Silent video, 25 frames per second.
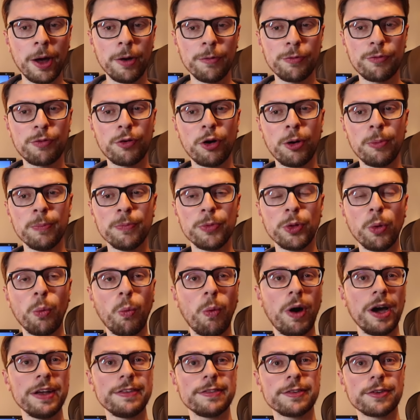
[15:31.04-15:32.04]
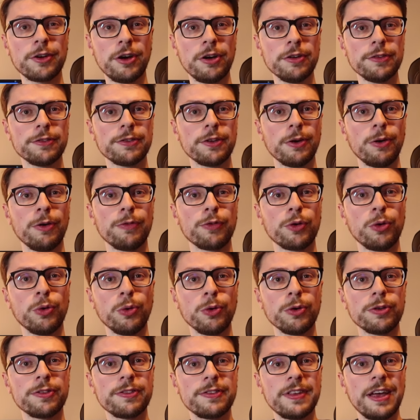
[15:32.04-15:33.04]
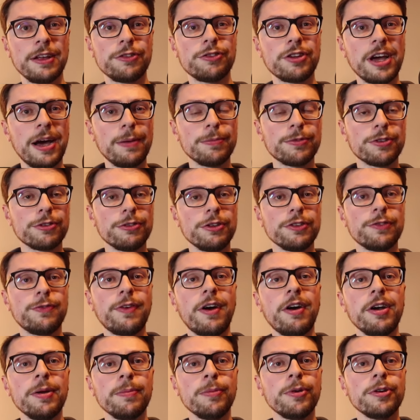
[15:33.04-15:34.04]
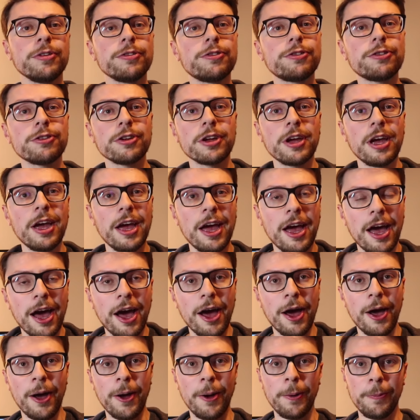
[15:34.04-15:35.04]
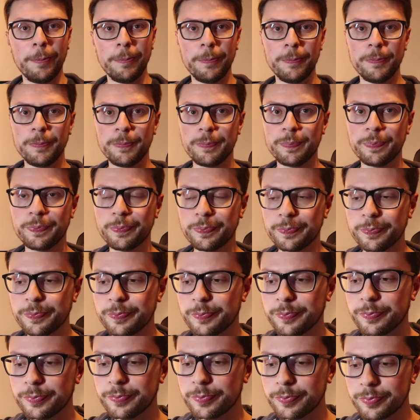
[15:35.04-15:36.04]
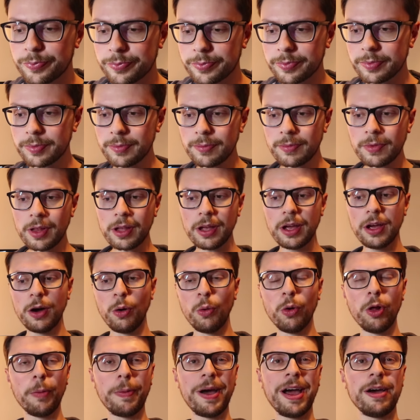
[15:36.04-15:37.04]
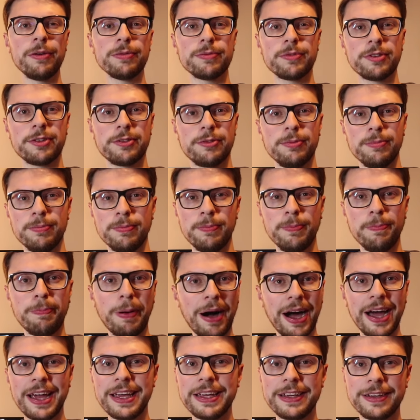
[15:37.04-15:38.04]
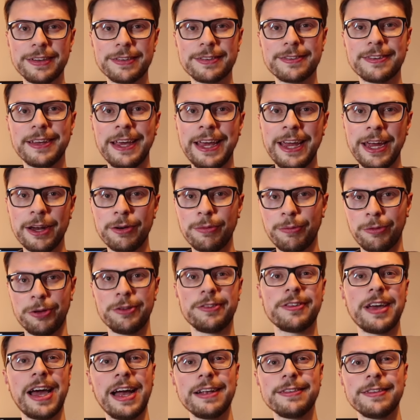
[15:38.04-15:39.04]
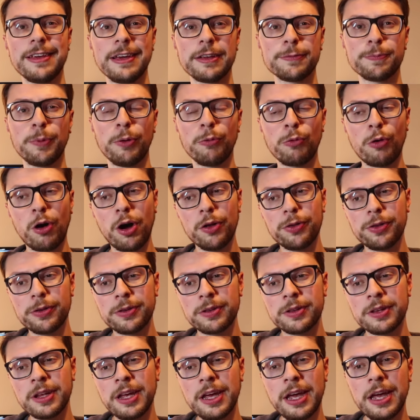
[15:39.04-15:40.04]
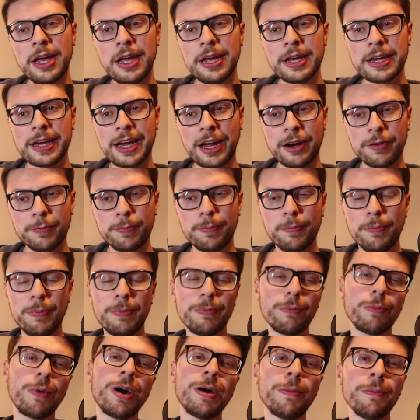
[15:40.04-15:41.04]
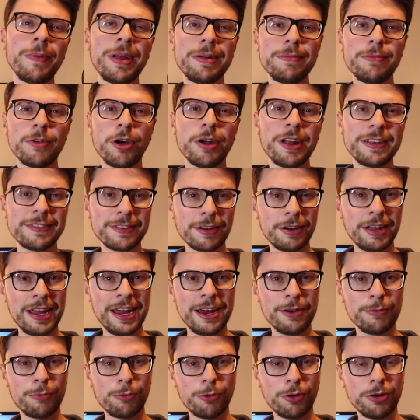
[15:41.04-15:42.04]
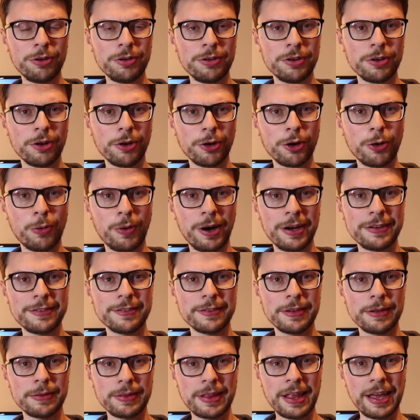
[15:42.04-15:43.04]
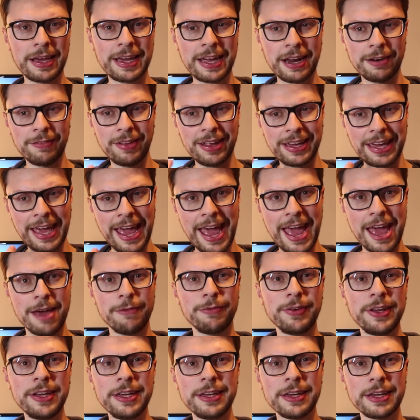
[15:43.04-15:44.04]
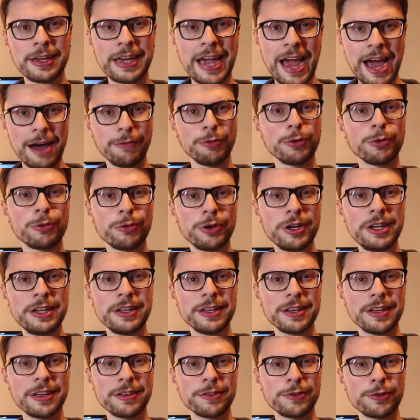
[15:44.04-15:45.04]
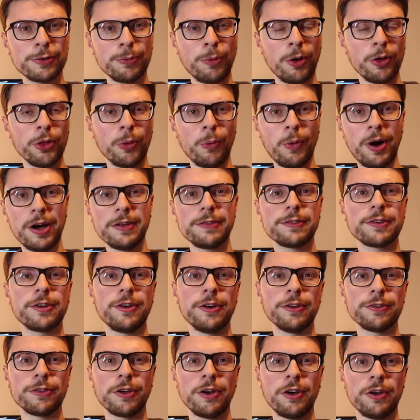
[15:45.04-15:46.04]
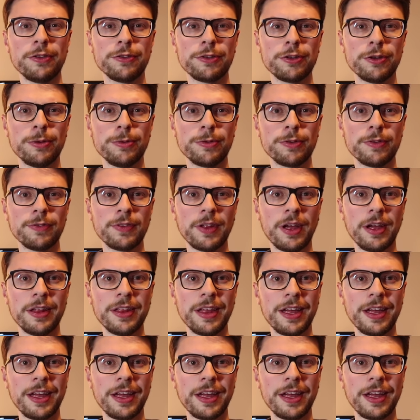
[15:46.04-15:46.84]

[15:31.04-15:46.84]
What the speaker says: from the White Scars, so of course their chapter is very much all about bikes, hit and run tactics, but rather than kind of, well, not necessarily hit and run, not quite, they're kind of like heavy cavalry to what the White Scars are in terms of